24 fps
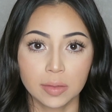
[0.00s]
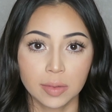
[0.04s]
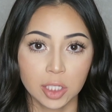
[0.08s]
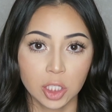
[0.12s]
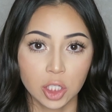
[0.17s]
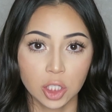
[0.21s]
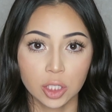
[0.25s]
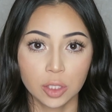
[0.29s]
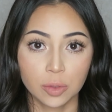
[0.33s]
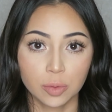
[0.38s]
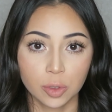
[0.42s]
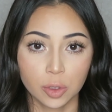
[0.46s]
my
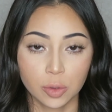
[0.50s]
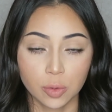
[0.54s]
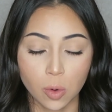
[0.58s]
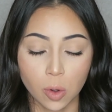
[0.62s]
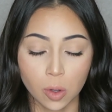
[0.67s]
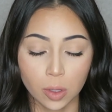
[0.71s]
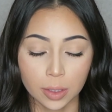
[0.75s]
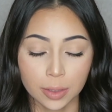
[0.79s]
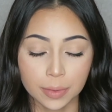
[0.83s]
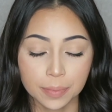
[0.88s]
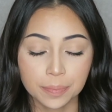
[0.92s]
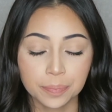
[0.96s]
cheeks were
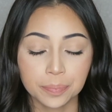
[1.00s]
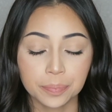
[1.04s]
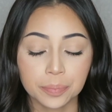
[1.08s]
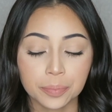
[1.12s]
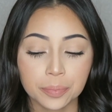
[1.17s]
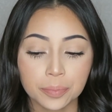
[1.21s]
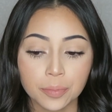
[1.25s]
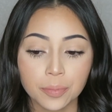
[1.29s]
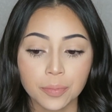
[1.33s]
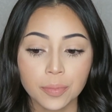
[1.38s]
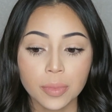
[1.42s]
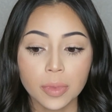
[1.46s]
swollen.
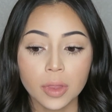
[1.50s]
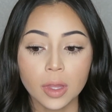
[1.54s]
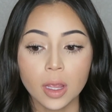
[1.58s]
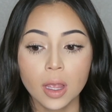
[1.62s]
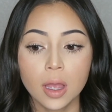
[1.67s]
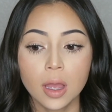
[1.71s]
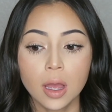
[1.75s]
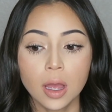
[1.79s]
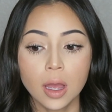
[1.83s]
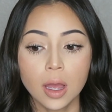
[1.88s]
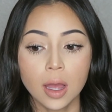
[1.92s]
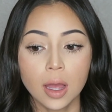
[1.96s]

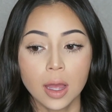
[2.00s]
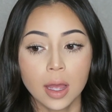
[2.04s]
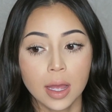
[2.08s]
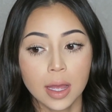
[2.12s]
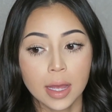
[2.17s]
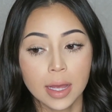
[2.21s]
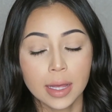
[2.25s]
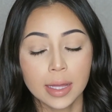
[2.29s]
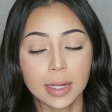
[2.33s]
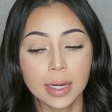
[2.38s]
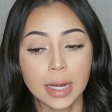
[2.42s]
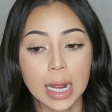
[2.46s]

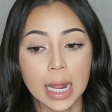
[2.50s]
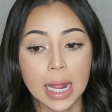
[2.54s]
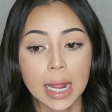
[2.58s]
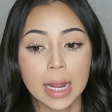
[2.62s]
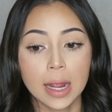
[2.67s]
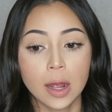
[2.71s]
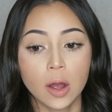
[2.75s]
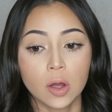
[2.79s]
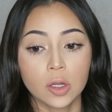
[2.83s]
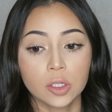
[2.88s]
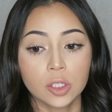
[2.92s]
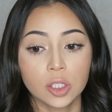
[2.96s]
And I
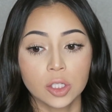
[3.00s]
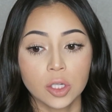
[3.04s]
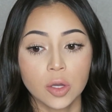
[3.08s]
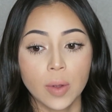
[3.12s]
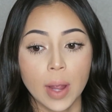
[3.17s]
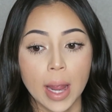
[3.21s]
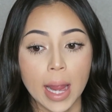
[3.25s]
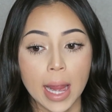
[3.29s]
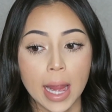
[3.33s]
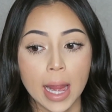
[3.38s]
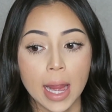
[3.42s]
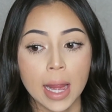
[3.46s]
also
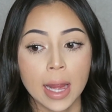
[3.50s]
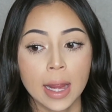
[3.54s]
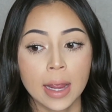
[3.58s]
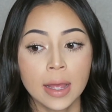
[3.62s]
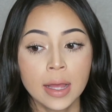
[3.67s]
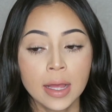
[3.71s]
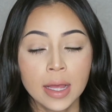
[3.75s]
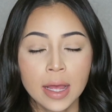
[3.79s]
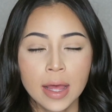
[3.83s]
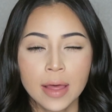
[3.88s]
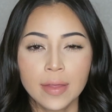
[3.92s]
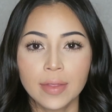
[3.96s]
ate
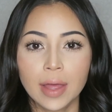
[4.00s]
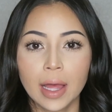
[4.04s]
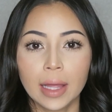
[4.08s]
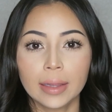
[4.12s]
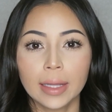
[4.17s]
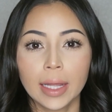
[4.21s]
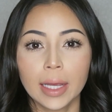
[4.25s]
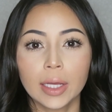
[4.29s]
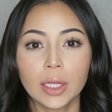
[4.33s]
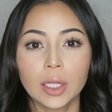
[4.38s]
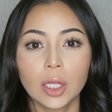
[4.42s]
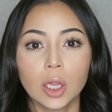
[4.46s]
that
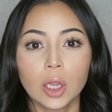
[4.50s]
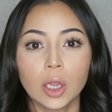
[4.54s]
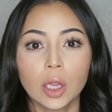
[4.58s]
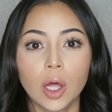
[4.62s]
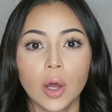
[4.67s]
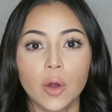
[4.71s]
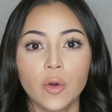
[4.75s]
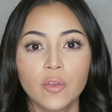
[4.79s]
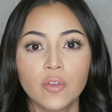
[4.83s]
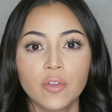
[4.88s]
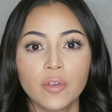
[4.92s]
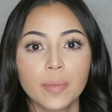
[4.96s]
like
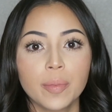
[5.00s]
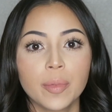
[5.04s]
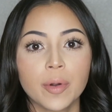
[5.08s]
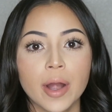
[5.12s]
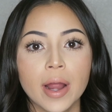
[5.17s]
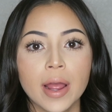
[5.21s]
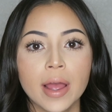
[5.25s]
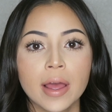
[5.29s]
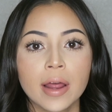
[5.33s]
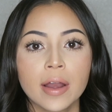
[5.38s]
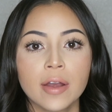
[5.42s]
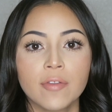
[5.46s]
loaf
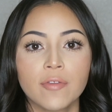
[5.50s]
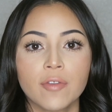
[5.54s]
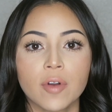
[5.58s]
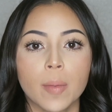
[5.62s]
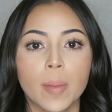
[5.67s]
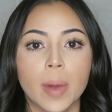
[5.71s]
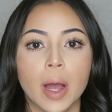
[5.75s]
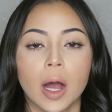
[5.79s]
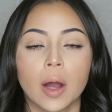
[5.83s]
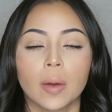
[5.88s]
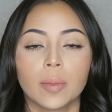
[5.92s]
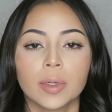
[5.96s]
bread
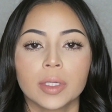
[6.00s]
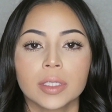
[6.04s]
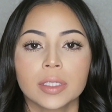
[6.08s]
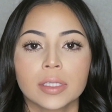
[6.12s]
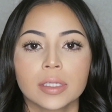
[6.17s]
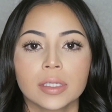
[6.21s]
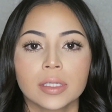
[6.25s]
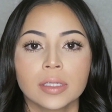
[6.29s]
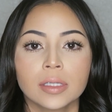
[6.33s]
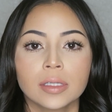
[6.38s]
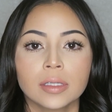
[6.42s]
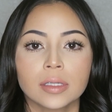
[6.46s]
from
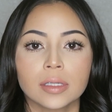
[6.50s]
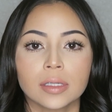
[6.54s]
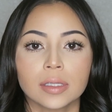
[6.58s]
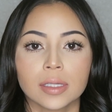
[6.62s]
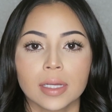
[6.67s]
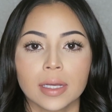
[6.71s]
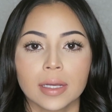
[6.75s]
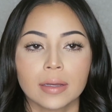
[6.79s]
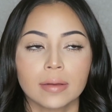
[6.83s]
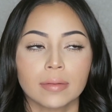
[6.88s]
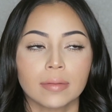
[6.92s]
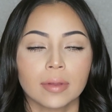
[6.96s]
Albertsons. It's
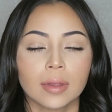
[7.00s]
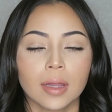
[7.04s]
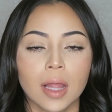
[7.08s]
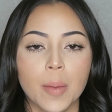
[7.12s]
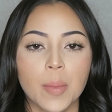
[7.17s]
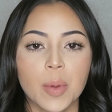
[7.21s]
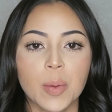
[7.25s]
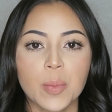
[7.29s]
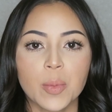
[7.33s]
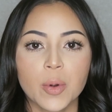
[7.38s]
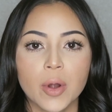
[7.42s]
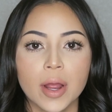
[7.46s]
like
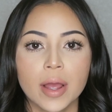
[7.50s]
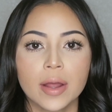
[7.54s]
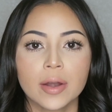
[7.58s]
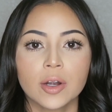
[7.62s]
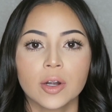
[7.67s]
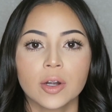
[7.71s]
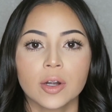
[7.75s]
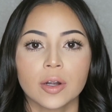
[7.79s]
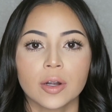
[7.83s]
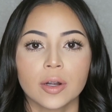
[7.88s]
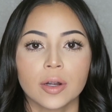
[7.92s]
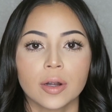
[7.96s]
lemon bread
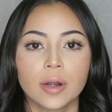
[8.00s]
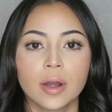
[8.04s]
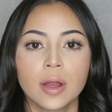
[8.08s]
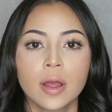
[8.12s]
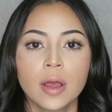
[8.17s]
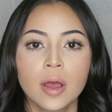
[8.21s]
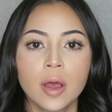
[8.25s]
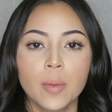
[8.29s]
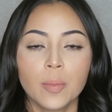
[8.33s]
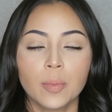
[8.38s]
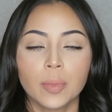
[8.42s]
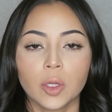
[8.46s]
or
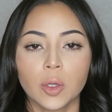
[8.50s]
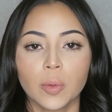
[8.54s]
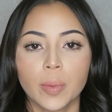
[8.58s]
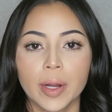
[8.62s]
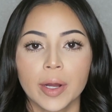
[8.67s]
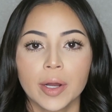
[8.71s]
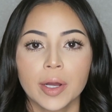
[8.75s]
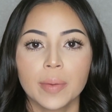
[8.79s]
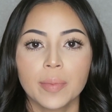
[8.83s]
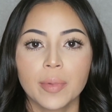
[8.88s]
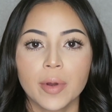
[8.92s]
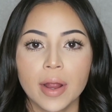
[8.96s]

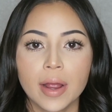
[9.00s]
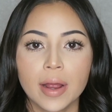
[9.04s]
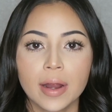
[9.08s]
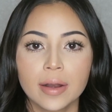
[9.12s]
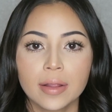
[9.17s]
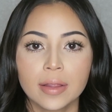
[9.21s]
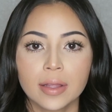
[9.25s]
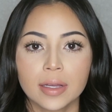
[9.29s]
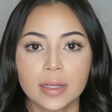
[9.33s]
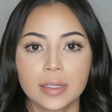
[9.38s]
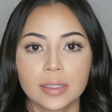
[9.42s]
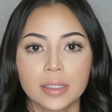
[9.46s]
blueberry
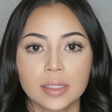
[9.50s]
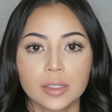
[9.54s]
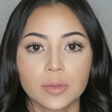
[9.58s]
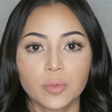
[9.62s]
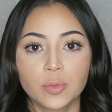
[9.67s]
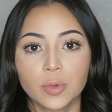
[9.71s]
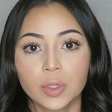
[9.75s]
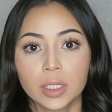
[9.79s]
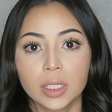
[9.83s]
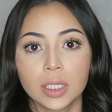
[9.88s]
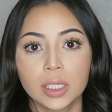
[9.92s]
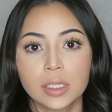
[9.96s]
bread that's
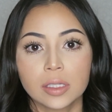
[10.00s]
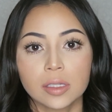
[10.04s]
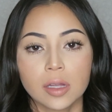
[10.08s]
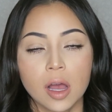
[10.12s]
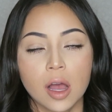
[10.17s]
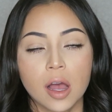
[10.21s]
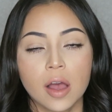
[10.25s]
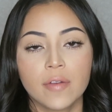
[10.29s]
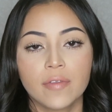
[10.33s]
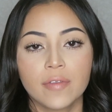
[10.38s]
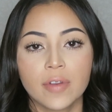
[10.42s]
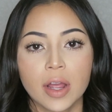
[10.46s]
really
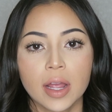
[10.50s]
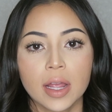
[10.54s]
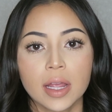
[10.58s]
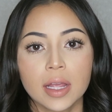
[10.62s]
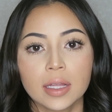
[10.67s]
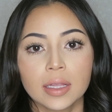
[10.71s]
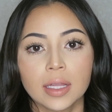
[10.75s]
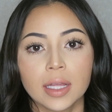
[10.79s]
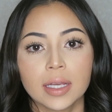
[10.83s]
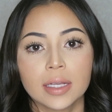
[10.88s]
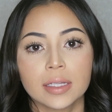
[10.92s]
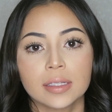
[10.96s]
soft. I
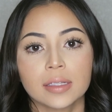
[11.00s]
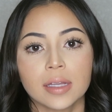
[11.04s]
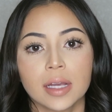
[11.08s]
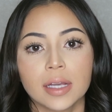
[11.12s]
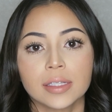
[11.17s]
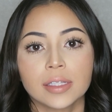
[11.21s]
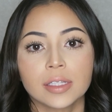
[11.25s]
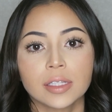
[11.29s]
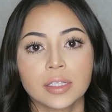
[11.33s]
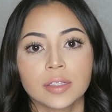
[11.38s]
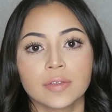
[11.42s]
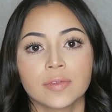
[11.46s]
ate like
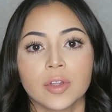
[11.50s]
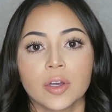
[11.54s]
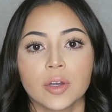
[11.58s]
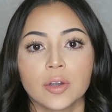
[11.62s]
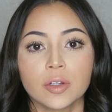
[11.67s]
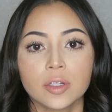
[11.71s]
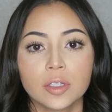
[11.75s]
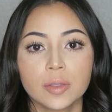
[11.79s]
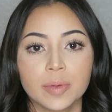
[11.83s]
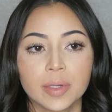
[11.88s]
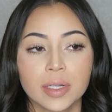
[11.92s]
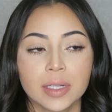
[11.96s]
slices of
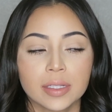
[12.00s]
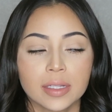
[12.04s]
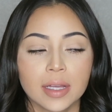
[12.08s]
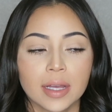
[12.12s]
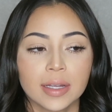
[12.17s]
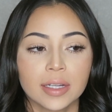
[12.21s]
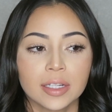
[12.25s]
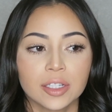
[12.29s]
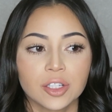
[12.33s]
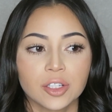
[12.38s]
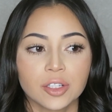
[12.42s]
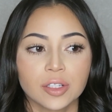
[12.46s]
those because I
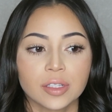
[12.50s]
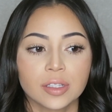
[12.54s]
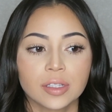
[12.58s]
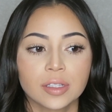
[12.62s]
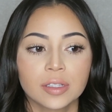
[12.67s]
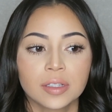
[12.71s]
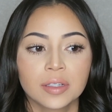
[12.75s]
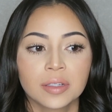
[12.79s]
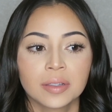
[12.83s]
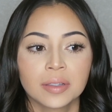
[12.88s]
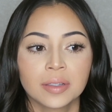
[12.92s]
could just